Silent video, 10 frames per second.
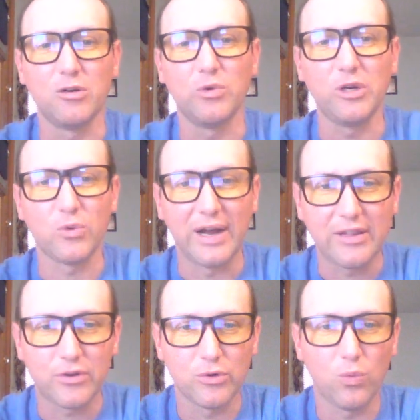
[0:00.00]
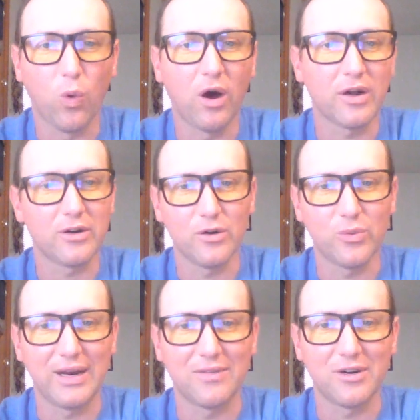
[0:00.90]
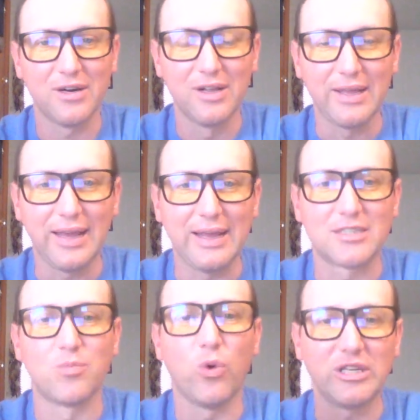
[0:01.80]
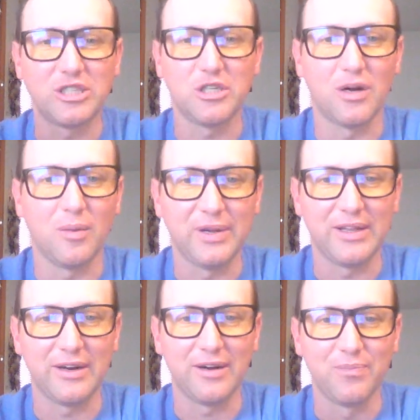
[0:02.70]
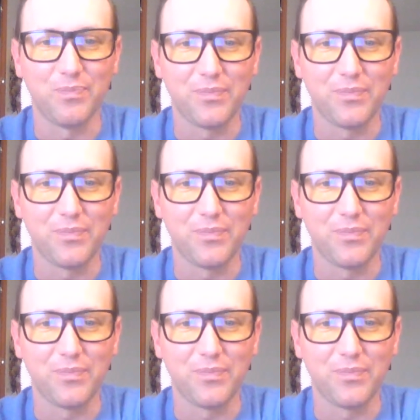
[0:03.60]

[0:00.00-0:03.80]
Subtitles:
And when you ride through water or whatever, it gets moisture up in there,